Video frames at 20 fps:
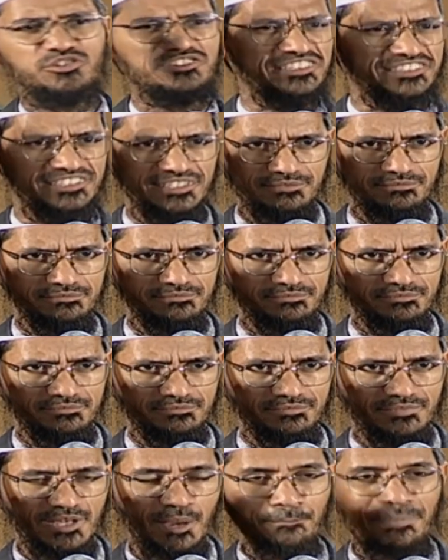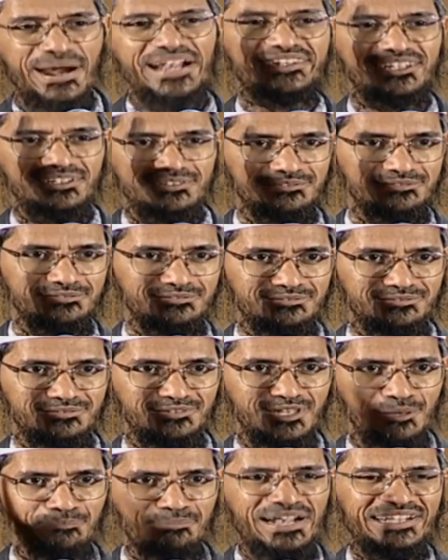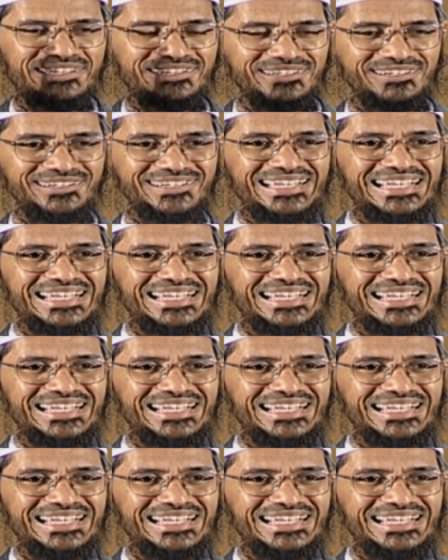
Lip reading: sister. But